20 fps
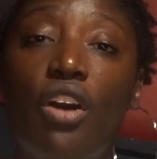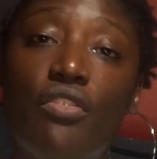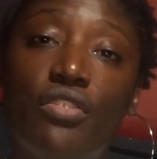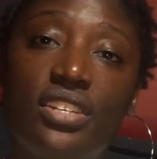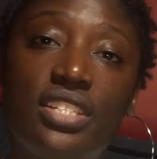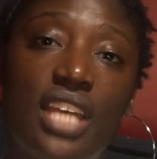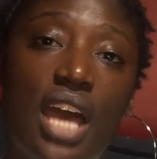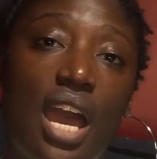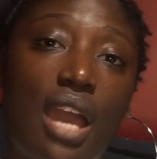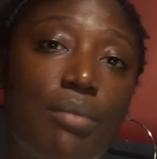Over
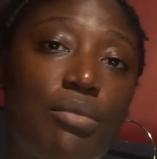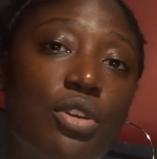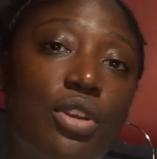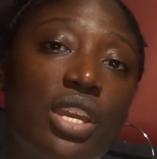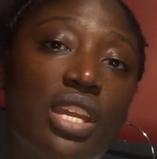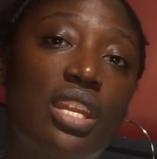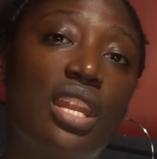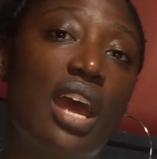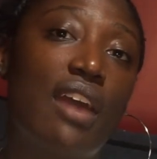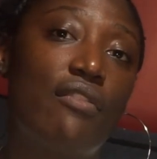time, you
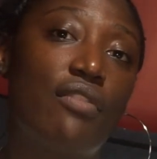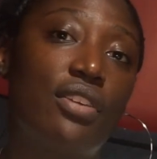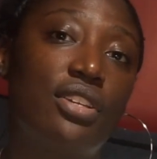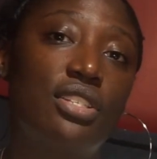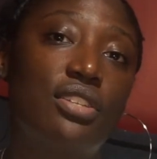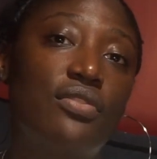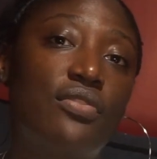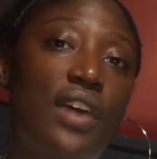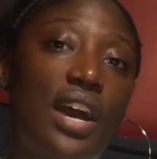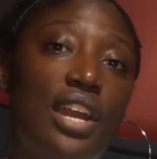can
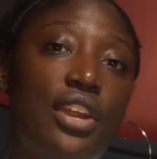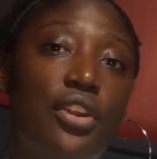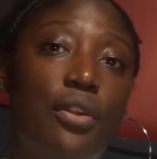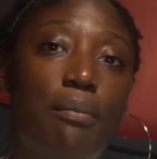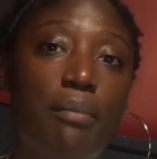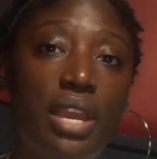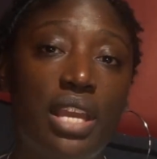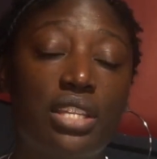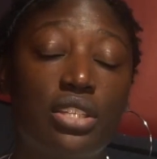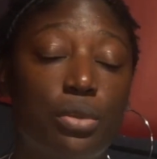diversify your
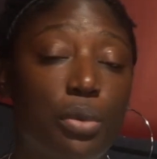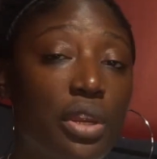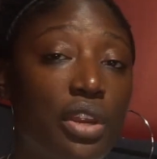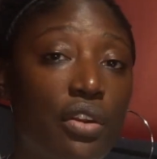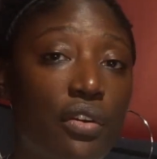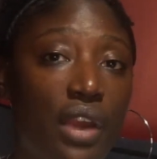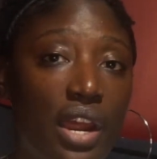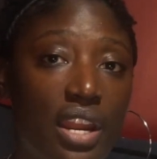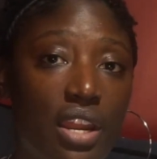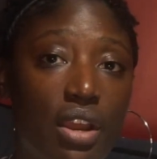mix with
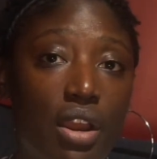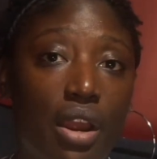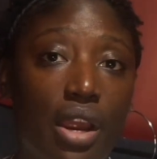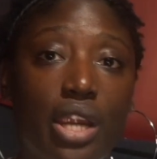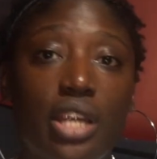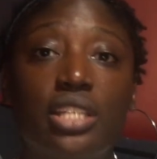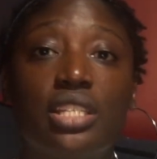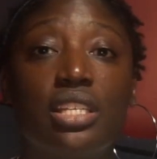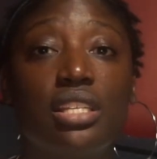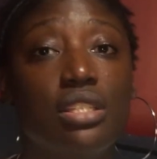credit
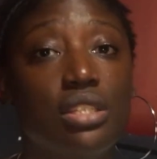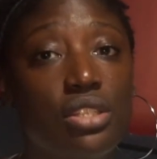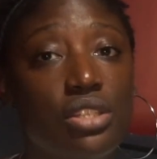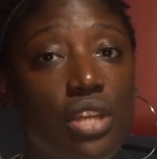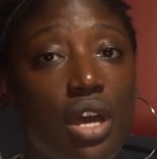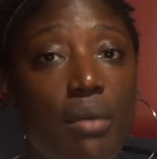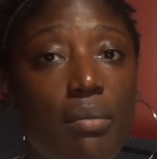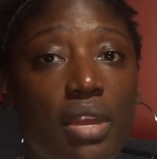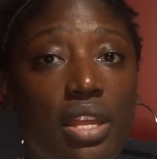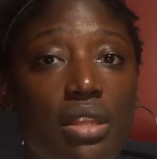cards,
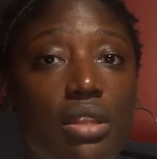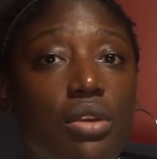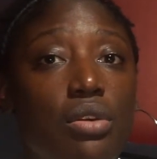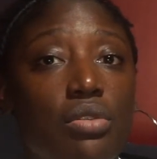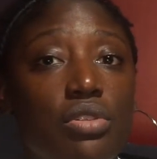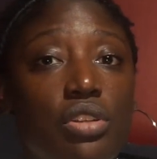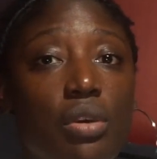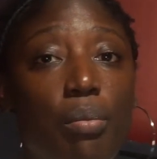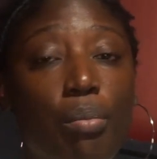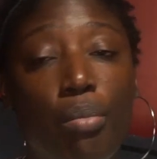installment
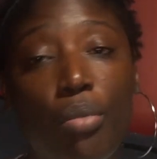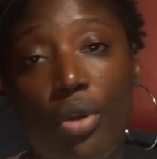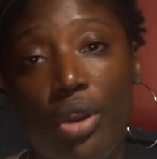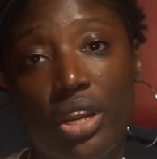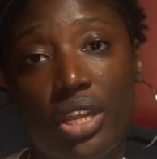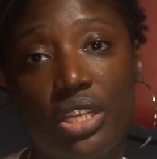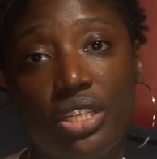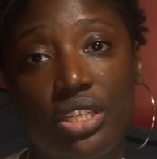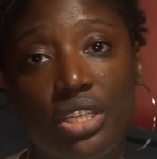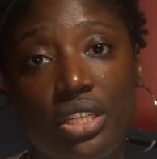loans,
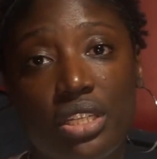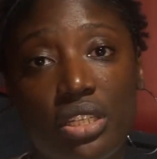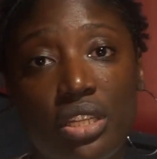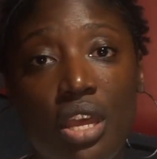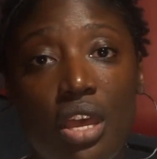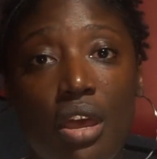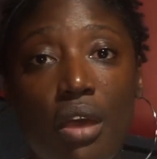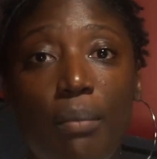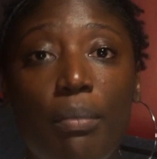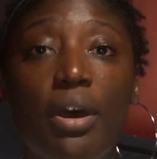mortgages,
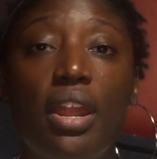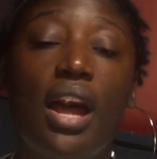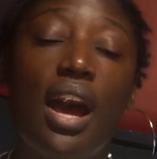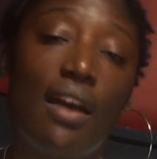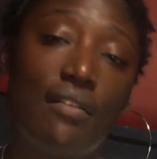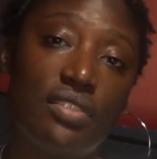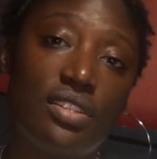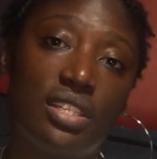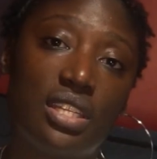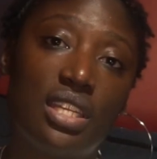but
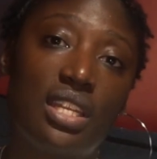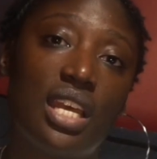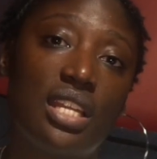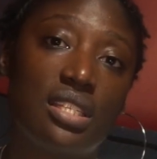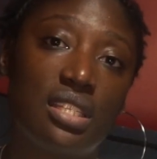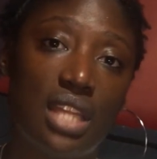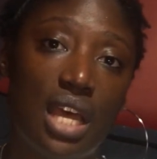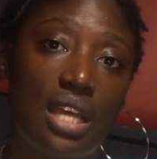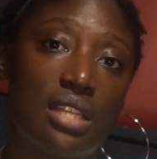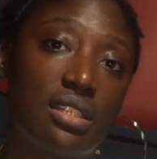obviously that's
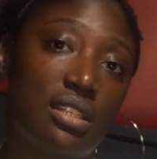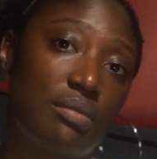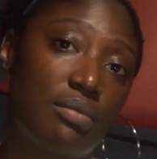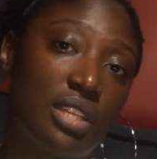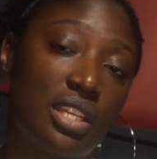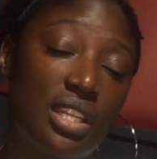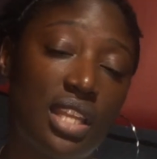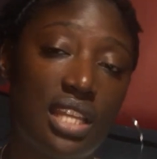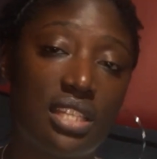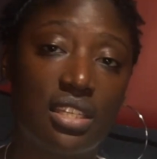not
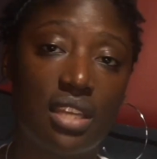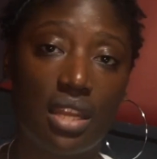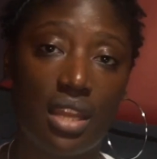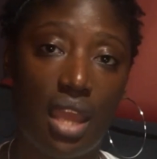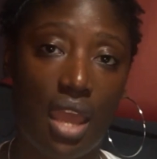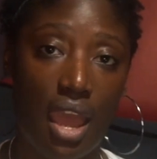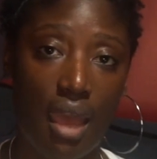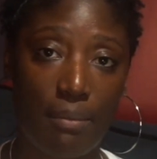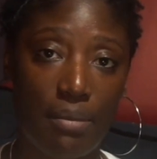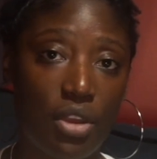something that's going to
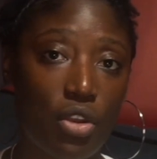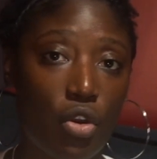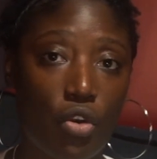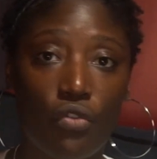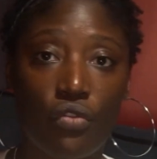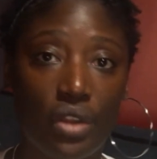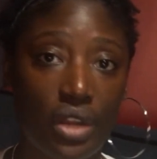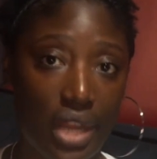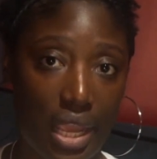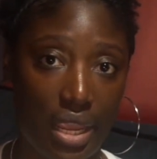happen
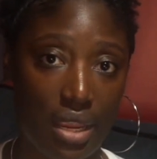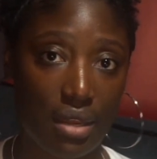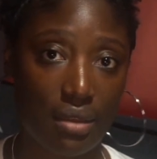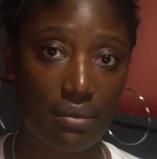overnight.